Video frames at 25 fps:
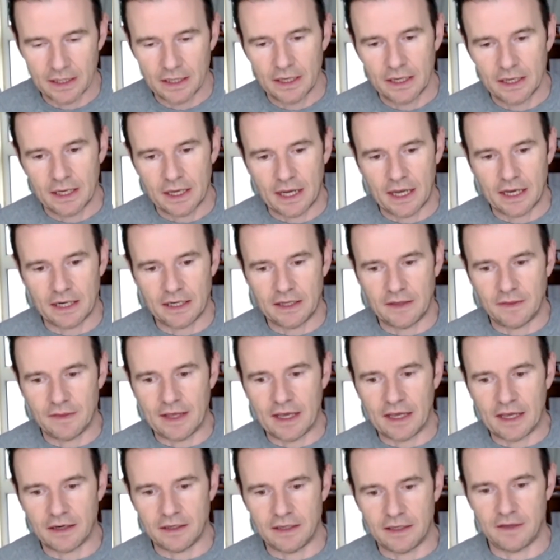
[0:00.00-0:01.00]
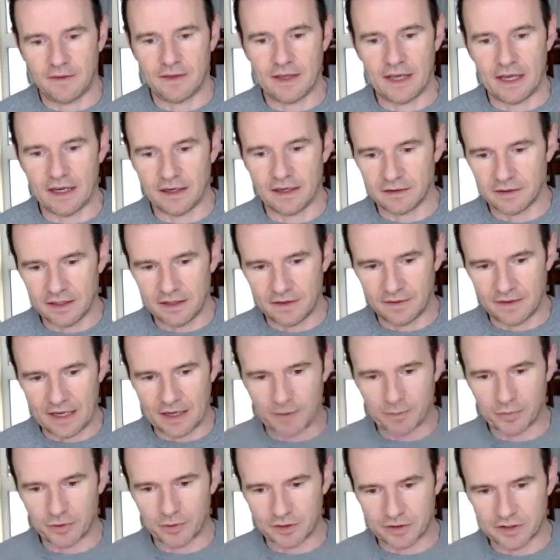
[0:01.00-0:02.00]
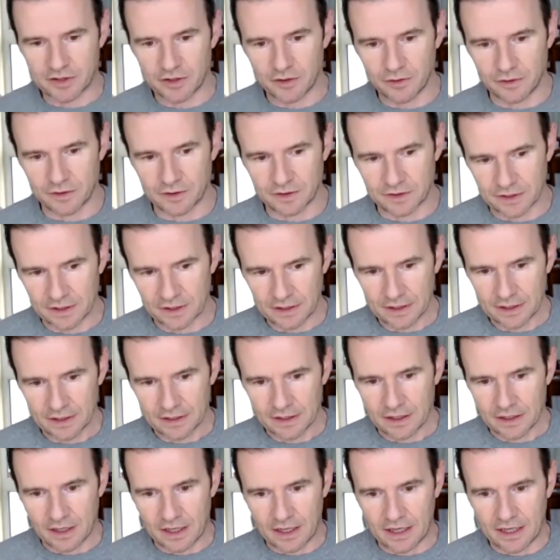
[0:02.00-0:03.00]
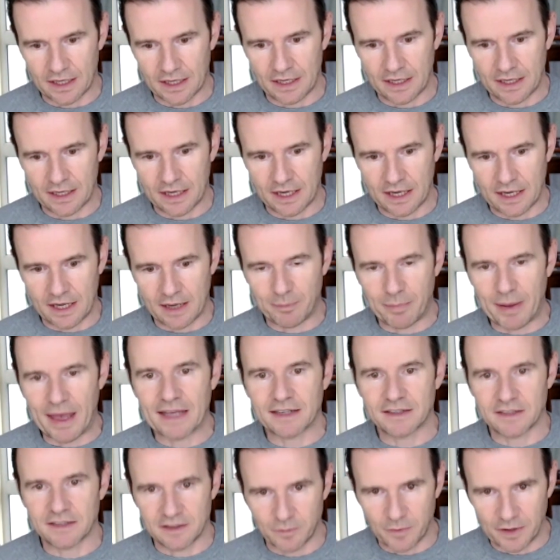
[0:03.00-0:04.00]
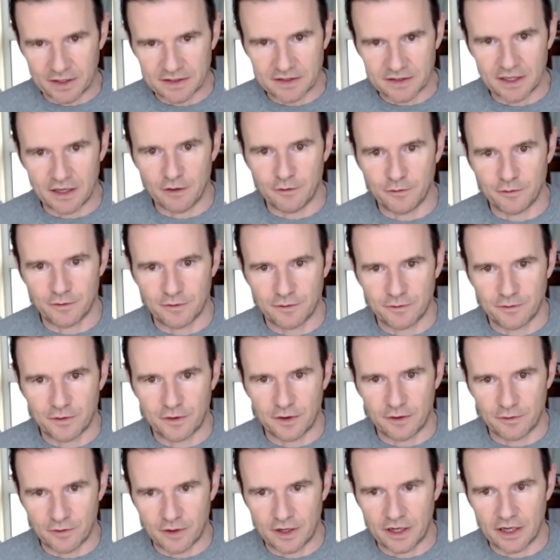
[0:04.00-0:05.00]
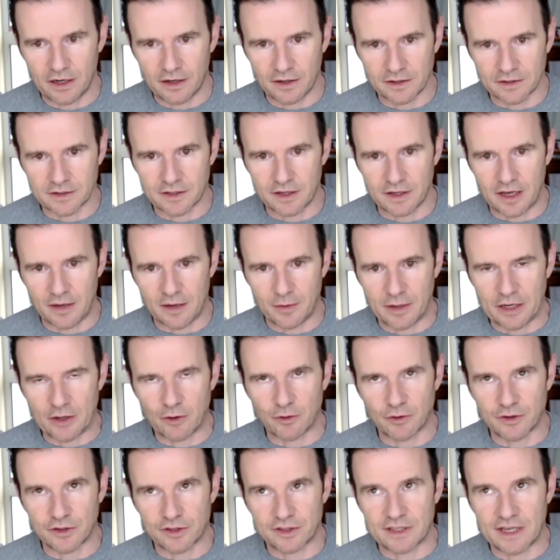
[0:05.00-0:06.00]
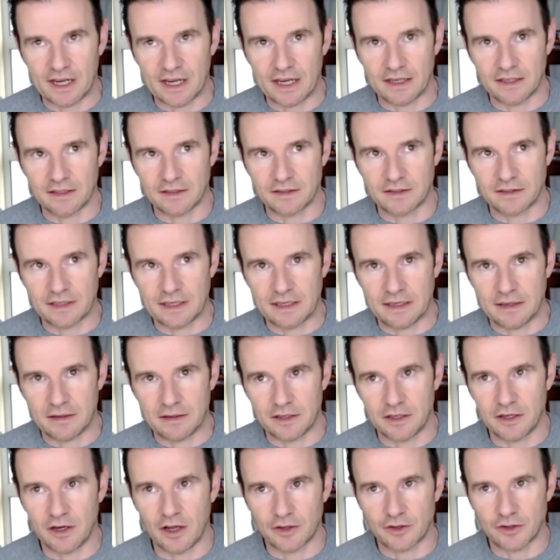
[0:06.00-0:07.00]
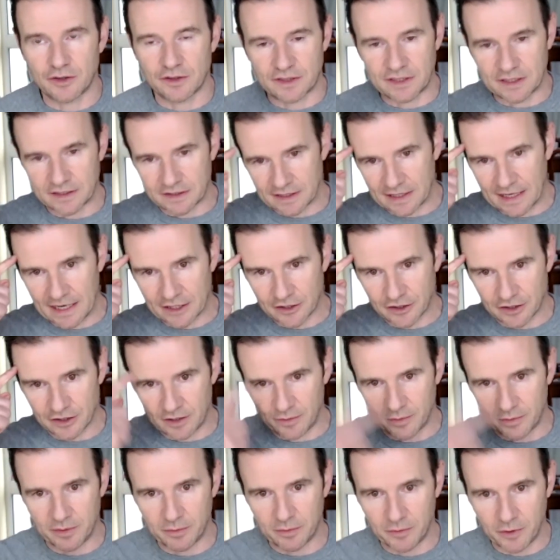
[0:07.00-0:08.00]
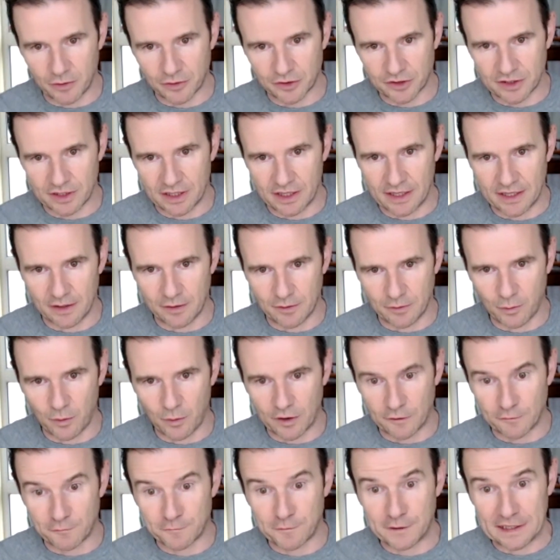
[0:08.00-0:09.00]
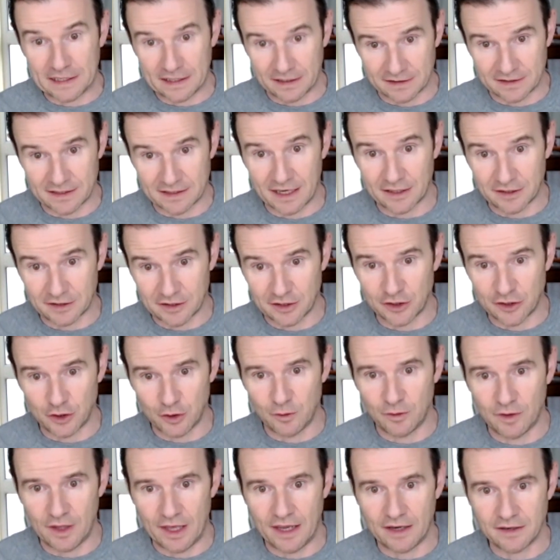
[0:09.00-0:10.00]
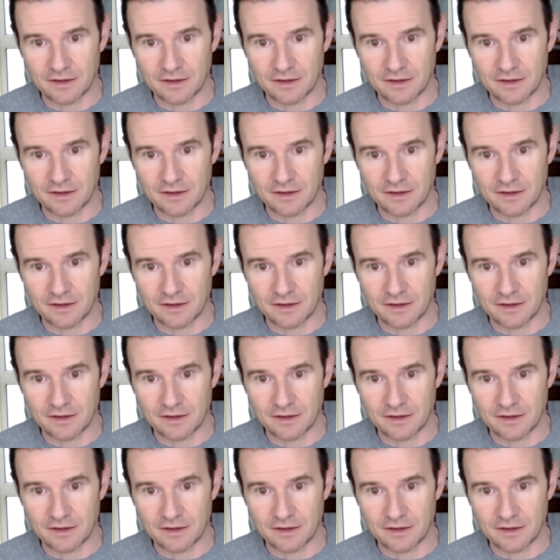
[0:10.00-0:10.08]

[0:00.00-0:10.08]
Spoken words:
And in that pursuit, I abandoned myself for a very long time. And I understand not just intellectually, but emotionally what it feels like to do that.